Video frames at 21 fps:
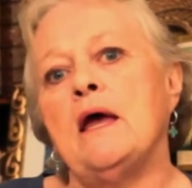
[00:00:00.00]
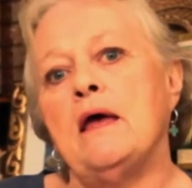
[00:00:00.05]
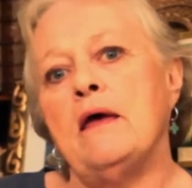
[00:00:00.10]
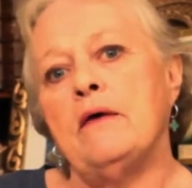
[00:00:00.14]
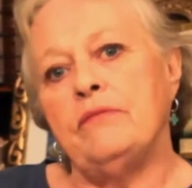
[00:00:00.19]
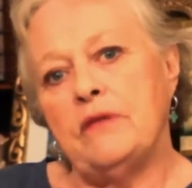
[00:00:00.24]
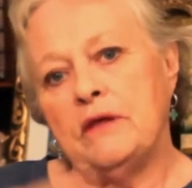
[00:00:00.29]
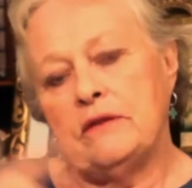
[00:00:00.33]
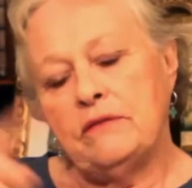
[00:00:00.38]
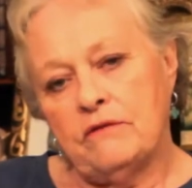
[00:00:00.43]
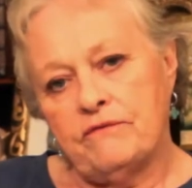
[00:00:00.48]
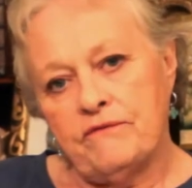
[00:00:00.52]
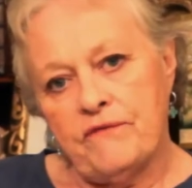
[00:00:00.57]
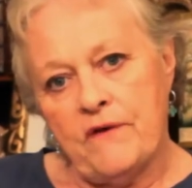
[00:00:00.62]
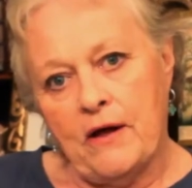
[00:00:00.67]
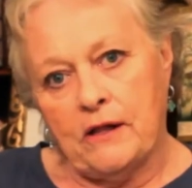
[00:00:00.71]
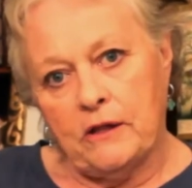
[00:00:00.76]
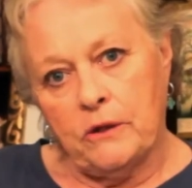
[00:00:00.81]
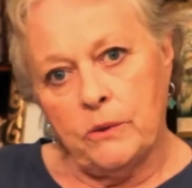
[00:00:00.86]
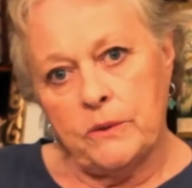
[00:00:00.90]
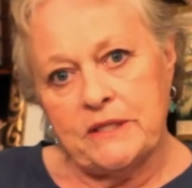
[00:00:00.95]
Then the
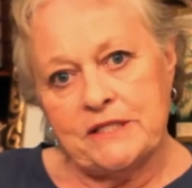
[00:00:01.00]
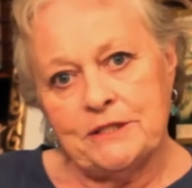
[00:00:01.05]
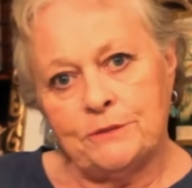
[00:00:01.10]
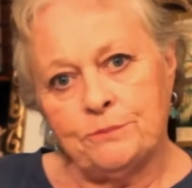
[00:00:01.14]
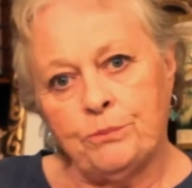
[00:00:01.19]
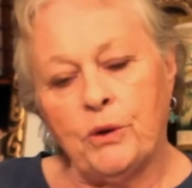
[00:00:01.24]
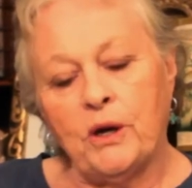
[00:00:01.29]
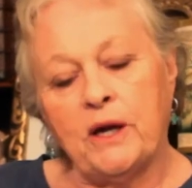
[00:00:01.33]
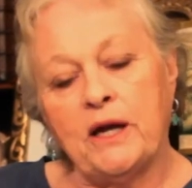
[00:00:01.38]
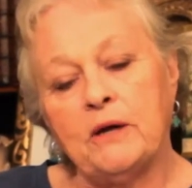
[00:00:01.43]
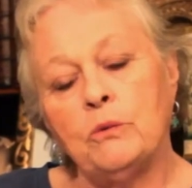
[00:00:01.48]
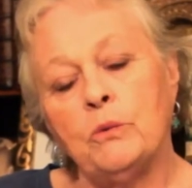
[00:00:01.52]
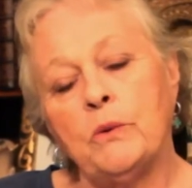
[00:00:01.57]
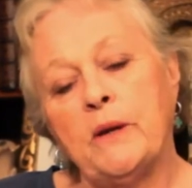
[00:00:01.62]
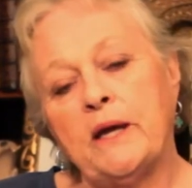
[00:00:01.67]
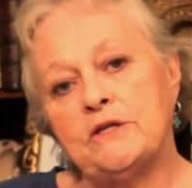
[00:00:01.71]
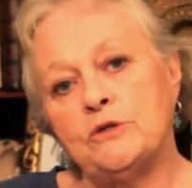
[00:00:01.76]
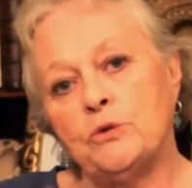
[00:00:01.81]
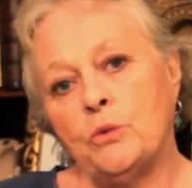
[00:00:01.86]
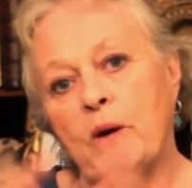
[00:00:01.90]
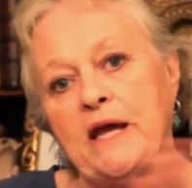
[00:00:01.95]
following spring, we
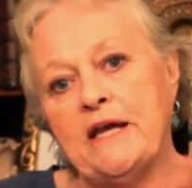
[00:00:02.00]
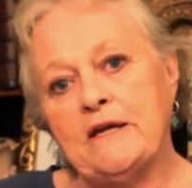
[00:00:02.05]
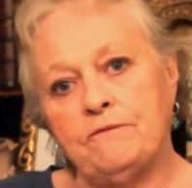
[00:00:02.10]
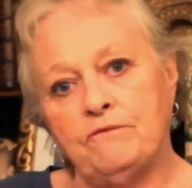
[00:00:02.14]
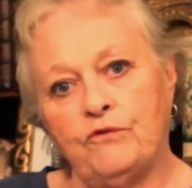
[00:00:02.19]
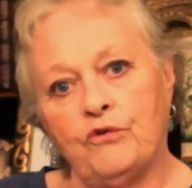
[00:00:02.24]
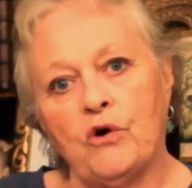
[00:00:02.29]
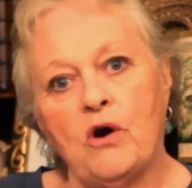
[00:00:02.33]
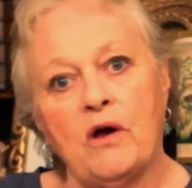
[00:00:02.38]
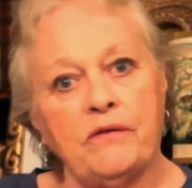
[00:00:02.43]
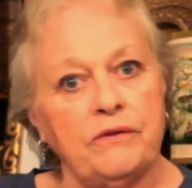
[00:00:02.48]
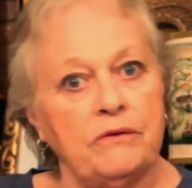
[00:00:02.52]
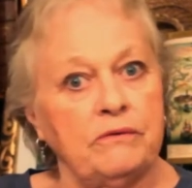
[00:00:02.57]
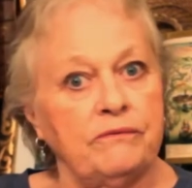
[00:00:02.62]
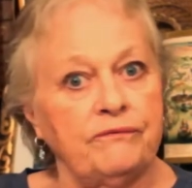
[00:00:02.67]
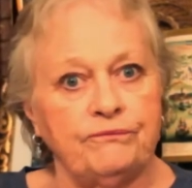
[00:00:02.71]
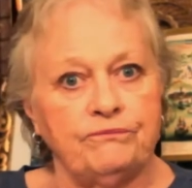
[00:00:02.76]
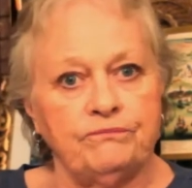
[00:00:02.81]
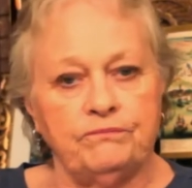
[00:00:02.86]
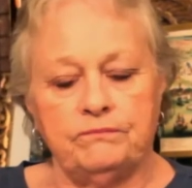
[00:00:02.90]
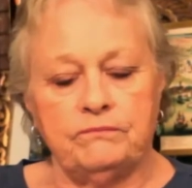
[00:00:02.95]
had to wait for all the
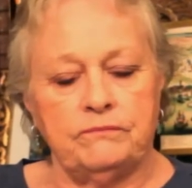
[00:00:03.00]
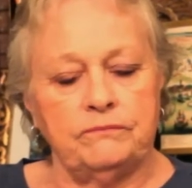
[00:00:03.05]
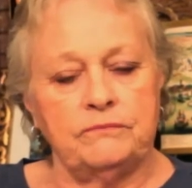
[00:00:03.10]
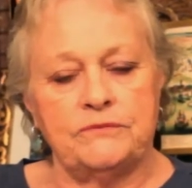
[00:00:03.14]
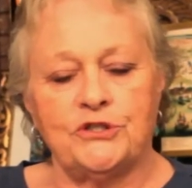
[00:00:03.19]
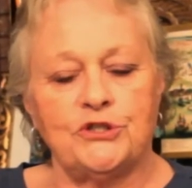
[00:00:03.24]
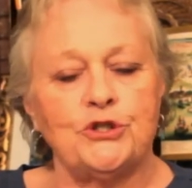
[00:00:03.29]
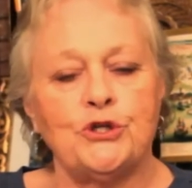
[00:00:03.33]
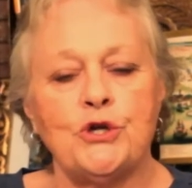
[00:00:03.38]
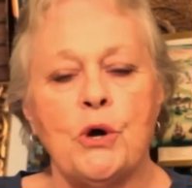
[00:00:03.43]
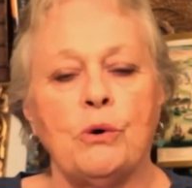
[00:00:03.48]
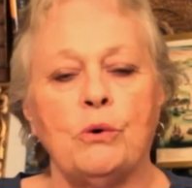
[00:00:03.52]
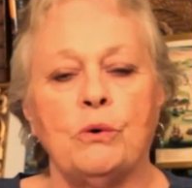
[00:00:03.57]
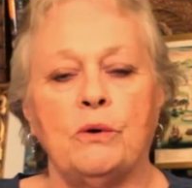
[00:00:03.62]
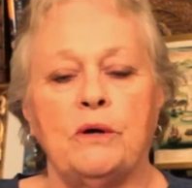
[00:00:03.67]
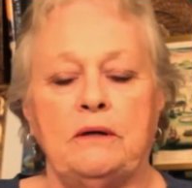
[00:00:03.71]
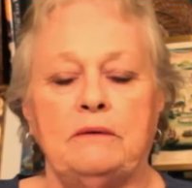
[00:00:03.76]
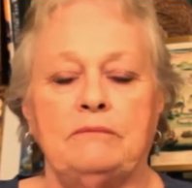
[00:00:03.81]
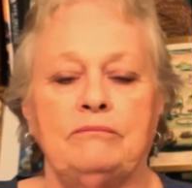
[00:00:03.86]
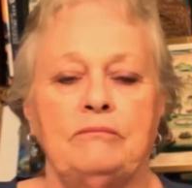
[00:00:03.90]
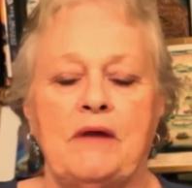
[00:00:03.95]
snow
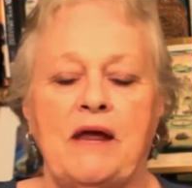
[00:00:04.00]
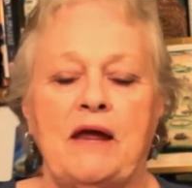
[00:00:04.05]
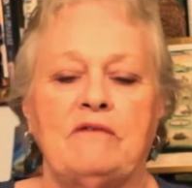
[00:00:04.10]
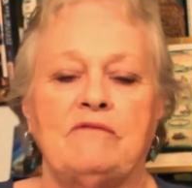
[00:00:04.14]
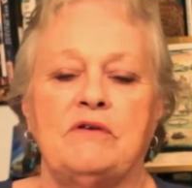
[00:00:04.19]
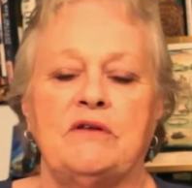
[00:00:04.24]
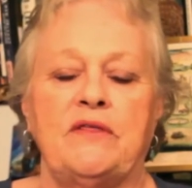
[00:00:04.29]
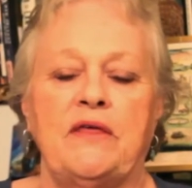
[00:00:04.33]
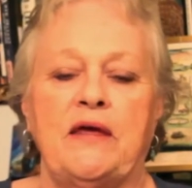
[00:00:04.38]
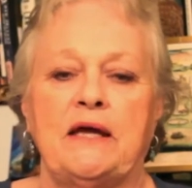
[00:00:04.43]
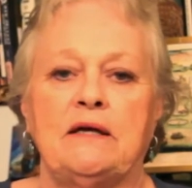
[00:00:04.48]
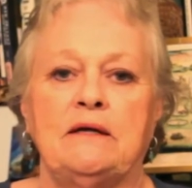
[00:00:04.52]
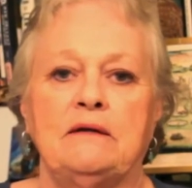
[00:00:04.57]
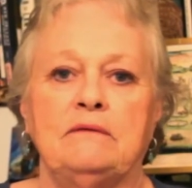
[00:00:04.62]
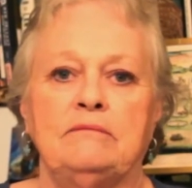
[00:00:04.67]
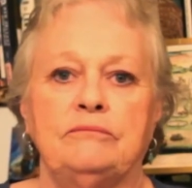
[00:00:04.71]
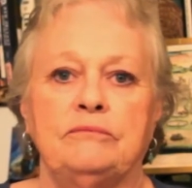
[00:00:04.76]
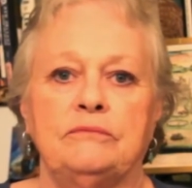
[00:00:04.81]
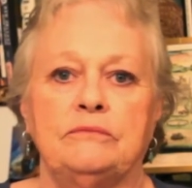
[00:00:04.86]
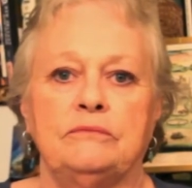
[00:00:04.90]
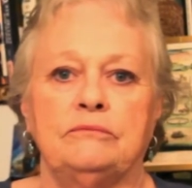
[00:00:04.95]
and everything
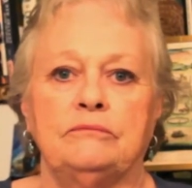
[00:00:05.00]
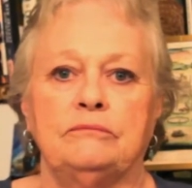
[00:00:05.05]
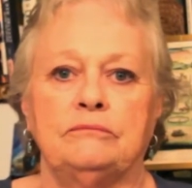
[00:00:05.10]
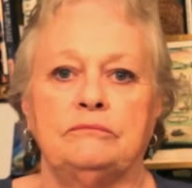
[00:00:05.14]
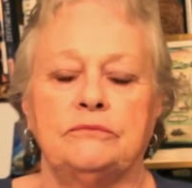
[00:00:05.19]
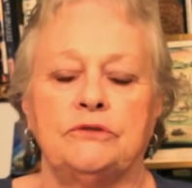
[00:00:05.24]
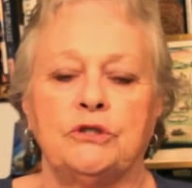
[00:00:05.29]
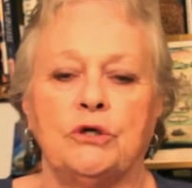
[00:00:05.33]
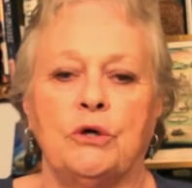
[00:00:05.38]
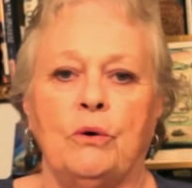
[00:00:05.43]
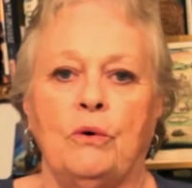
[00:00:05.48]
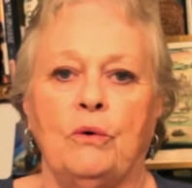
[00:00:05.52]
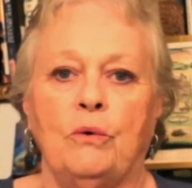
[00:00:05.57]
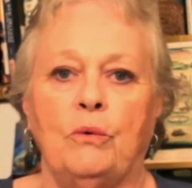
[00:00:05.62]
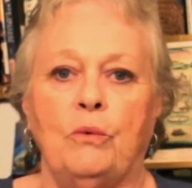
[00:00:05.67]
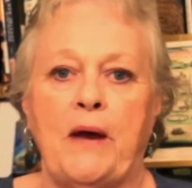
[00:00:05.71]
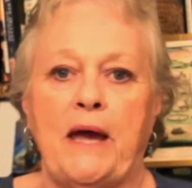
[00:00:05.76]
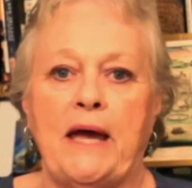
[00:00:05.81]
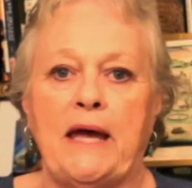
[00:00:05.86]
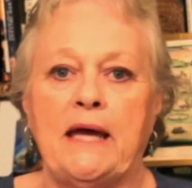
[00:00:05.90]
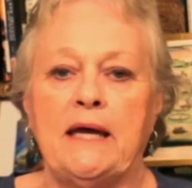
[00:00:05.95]
to go
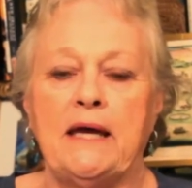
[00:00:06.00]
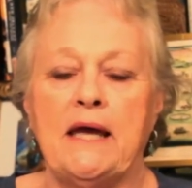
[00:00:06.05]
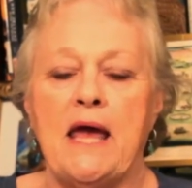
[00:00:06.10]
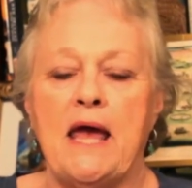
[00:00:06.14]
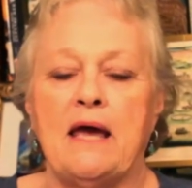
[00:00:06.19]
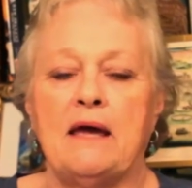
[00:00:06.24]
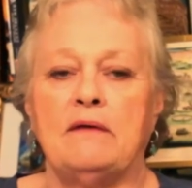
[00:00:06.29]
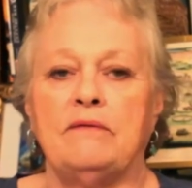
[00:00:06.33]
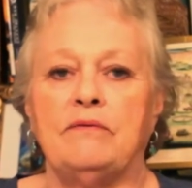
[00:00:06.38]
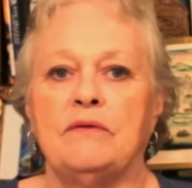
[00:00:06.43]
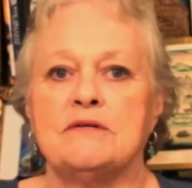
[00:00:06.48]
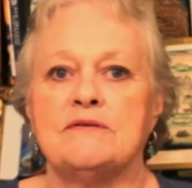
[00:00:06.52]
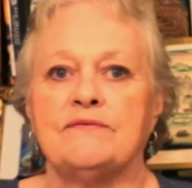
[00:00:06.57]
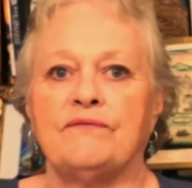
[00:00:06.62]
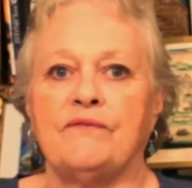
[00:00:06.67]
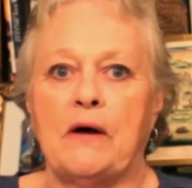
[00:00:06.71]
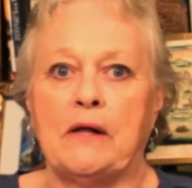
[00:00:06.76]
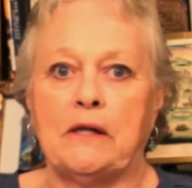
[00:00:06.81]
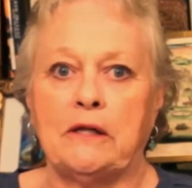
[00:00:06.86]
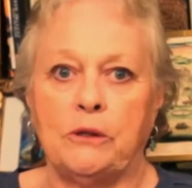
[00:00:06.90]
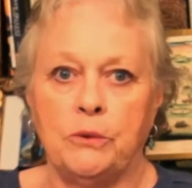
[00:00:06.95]
away. And the
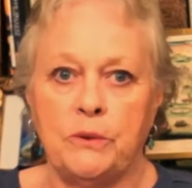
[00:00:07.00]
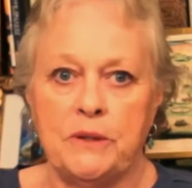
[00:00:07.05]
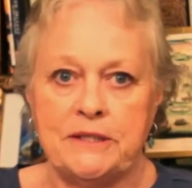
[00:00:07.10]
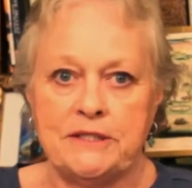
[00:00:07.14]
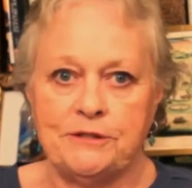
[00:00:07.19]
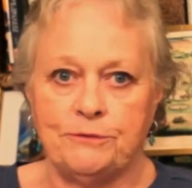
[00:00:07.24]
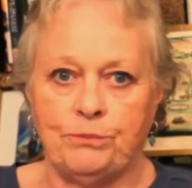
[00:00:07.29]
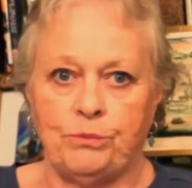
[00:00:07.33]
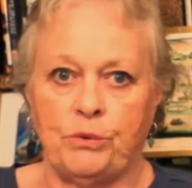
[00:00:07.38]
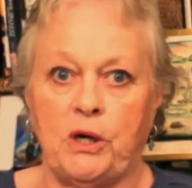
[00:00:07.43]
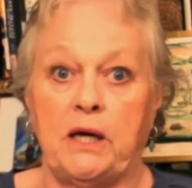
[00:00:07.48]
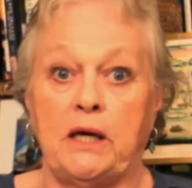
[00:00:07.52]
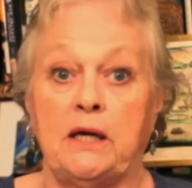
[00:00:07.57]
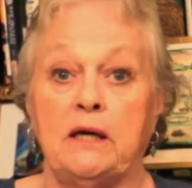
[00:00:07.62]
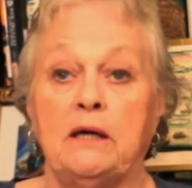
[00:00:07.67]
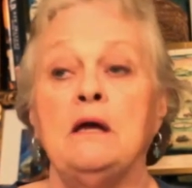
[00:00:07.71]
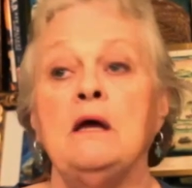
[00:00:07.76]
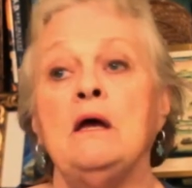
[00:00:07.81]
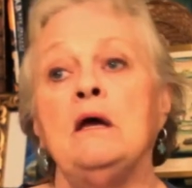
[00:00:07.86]
following spring,